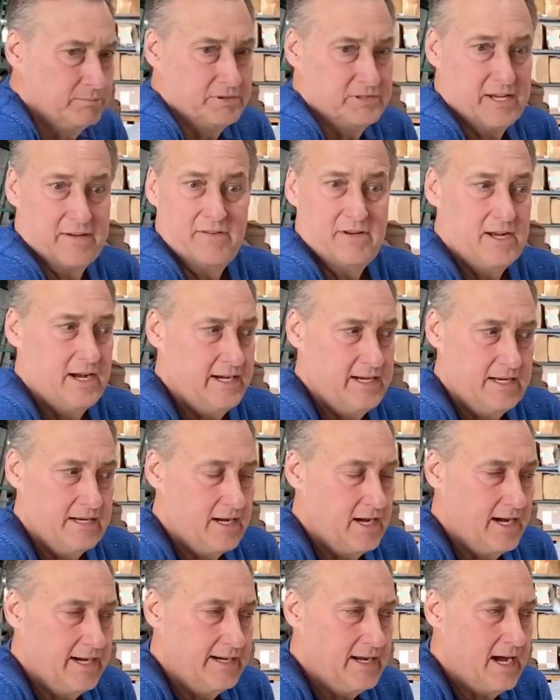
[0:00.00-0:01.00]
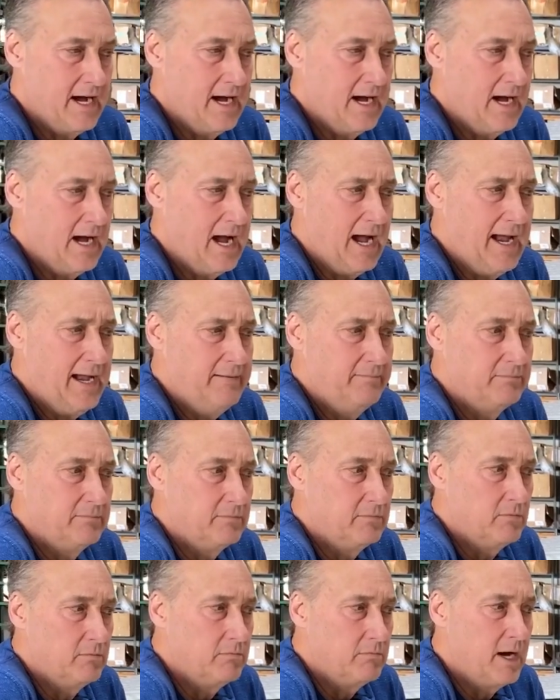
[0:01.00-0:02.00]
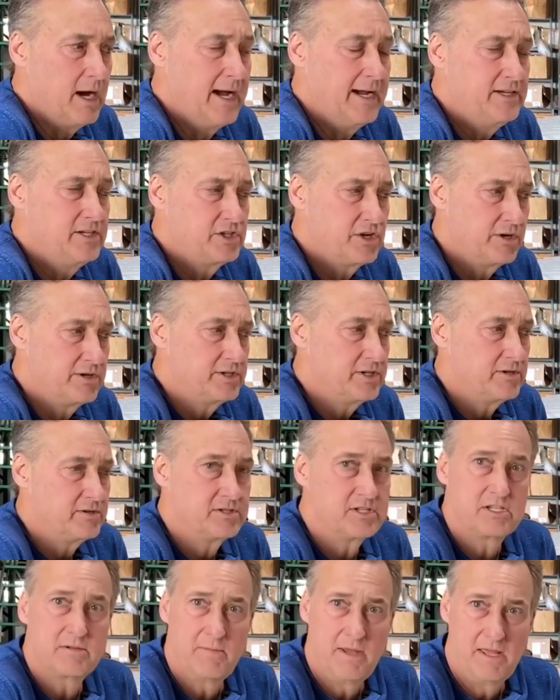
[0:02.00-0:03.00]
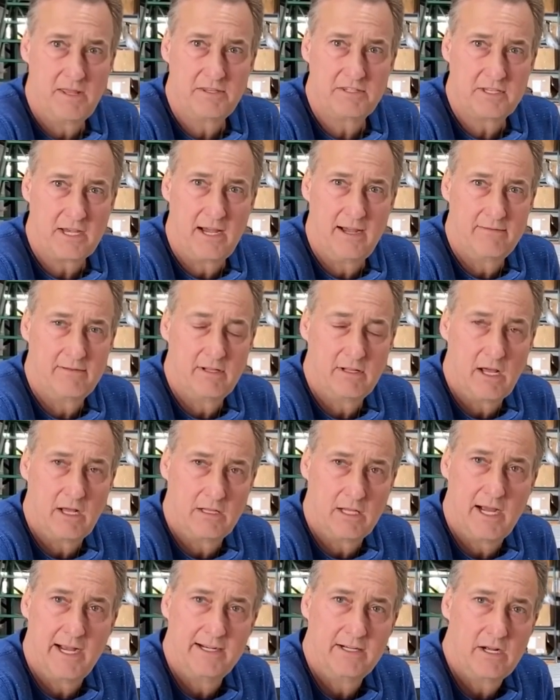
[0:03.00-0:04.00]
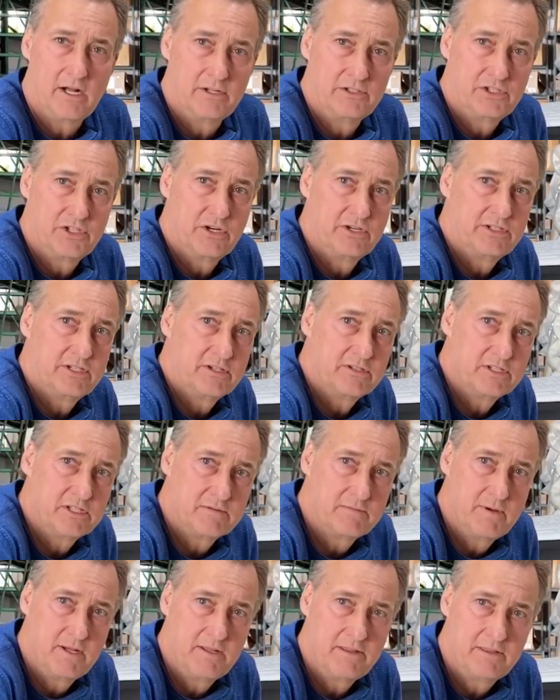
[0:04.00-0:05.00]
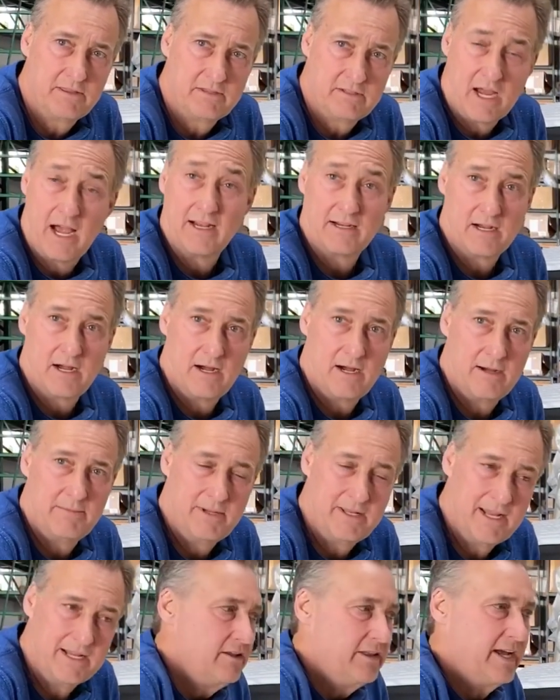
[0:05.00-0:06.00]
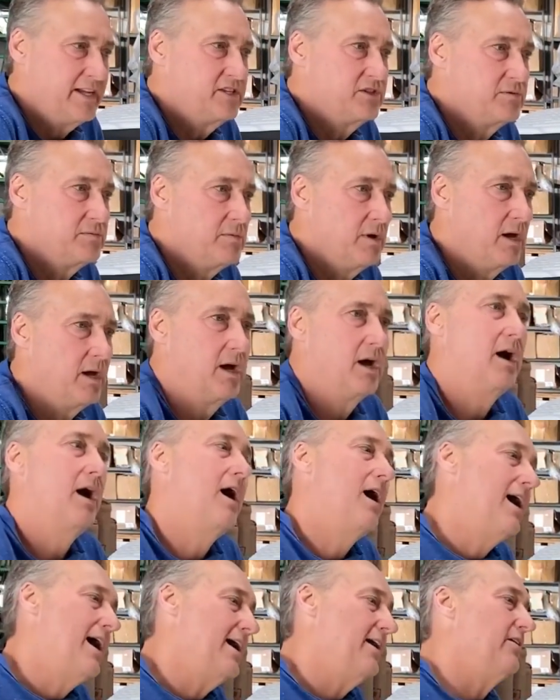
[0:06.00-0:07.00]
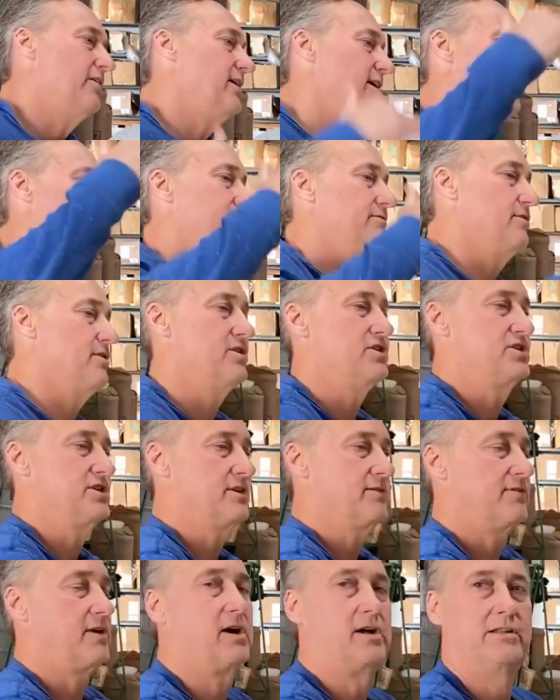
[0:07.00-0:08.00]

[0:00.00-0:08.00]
$7.99. My Churchill & Smiths, I have a line called churchillandsmith.com, and that's a higher end version of all